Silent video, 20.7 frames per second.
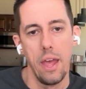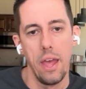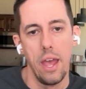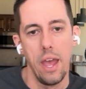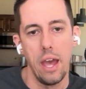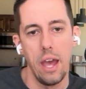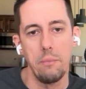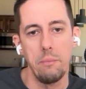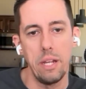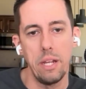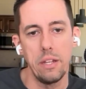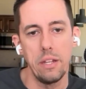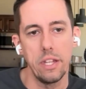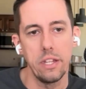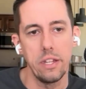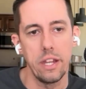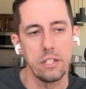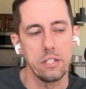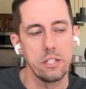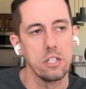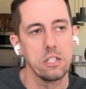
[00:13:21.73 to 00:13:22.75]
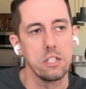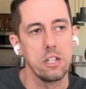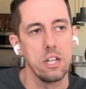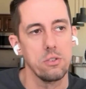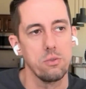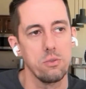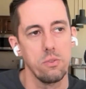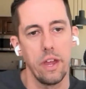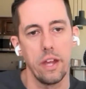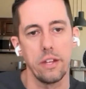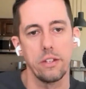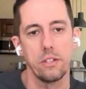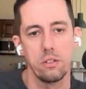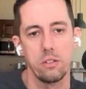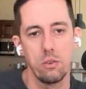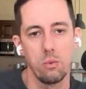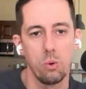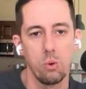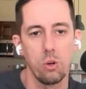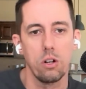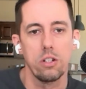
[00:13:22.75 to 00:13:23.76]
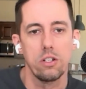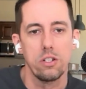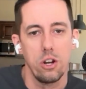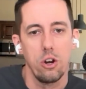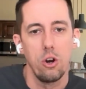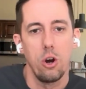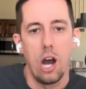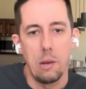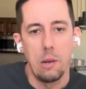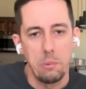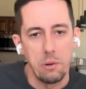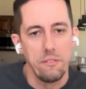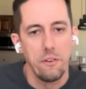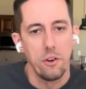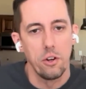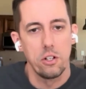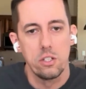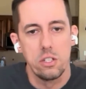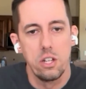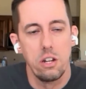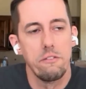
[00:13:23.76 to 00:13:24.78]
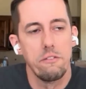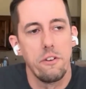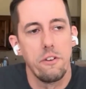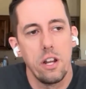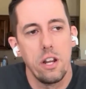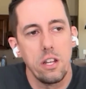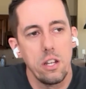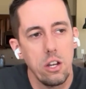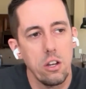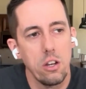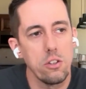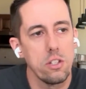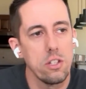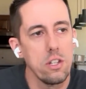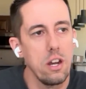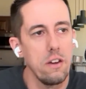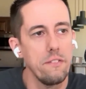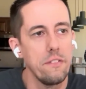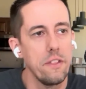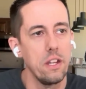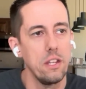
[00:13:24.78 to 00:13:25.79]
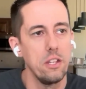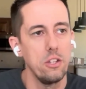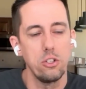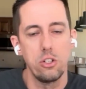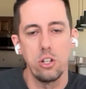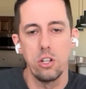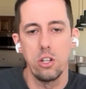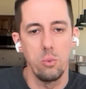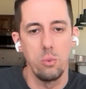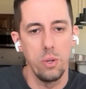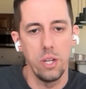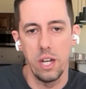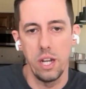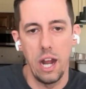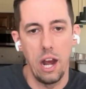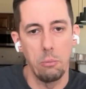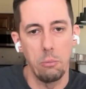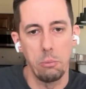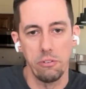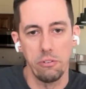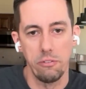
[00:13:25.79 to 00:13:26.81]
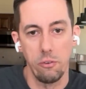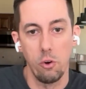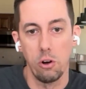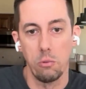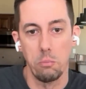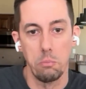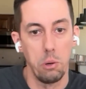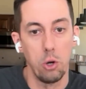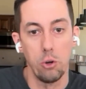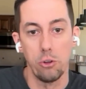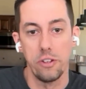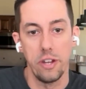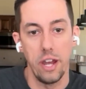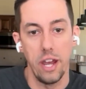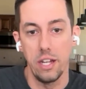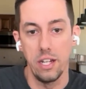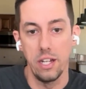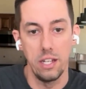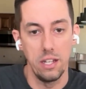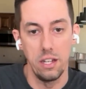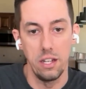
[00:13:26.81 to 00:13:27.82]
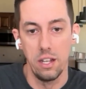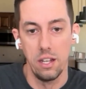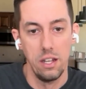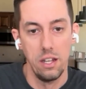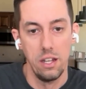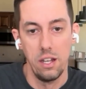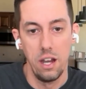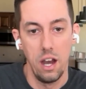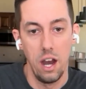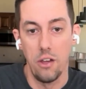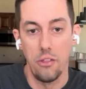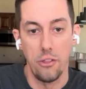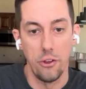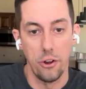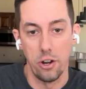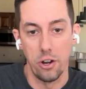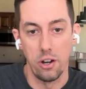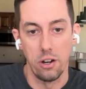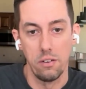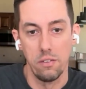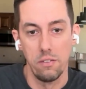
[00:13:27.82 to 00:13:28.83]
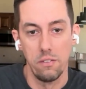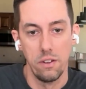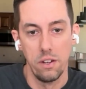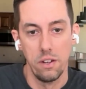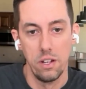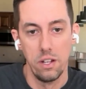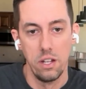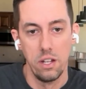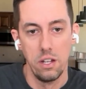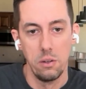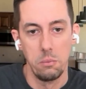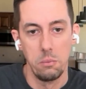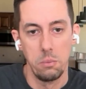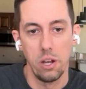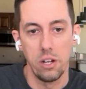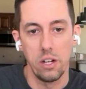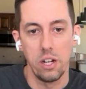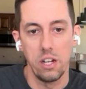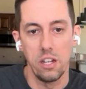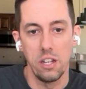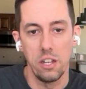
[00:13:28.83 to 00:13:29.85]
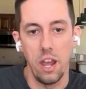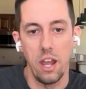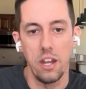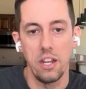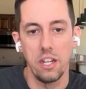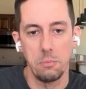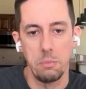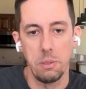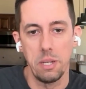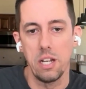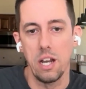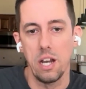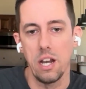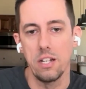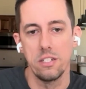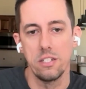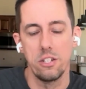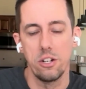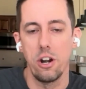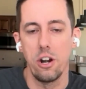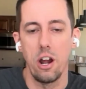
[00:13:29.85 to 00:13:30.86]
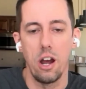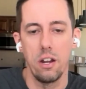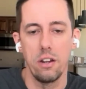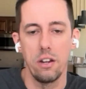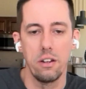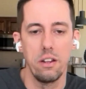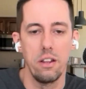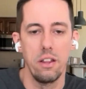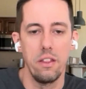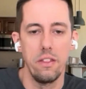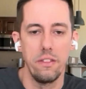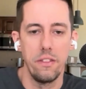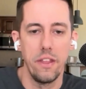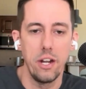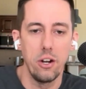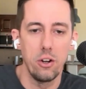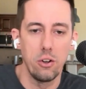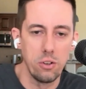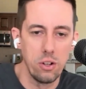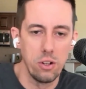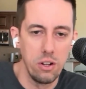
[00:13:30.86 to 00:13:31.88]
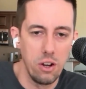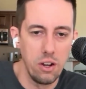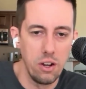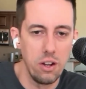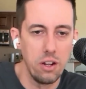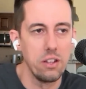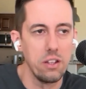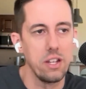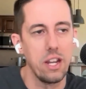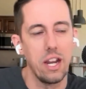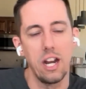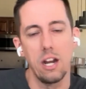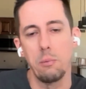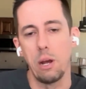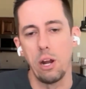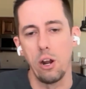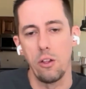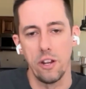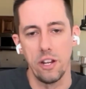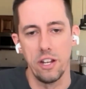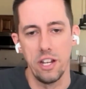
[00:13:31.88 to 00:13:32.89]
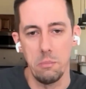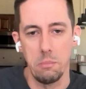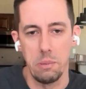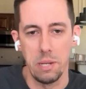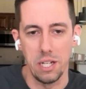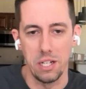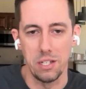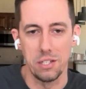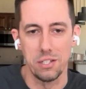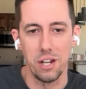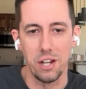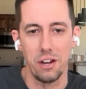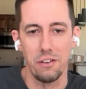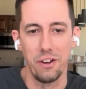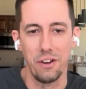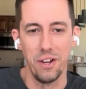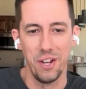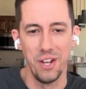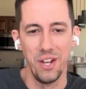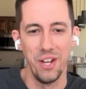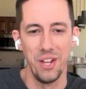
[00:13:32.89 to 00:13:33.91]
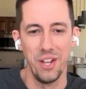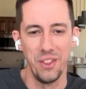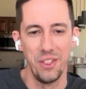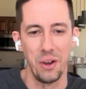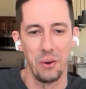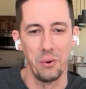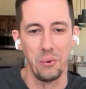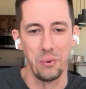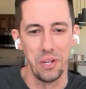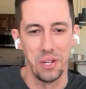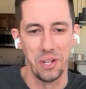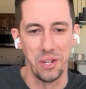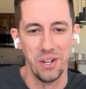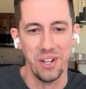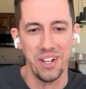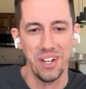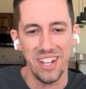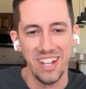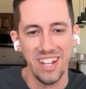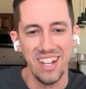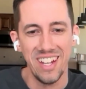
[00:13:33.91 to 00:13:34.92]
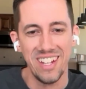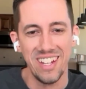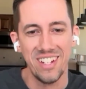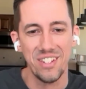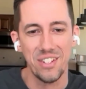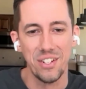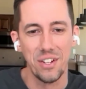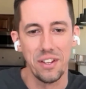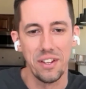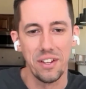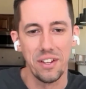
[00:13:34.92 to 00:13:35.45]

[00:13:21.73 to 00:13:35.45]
And mainly that's just because we're so hyper focused on front end code stuff that usually we can outperform most any other plugin. And it's because they don't care about all the nitpicky stuff that we do. Usually.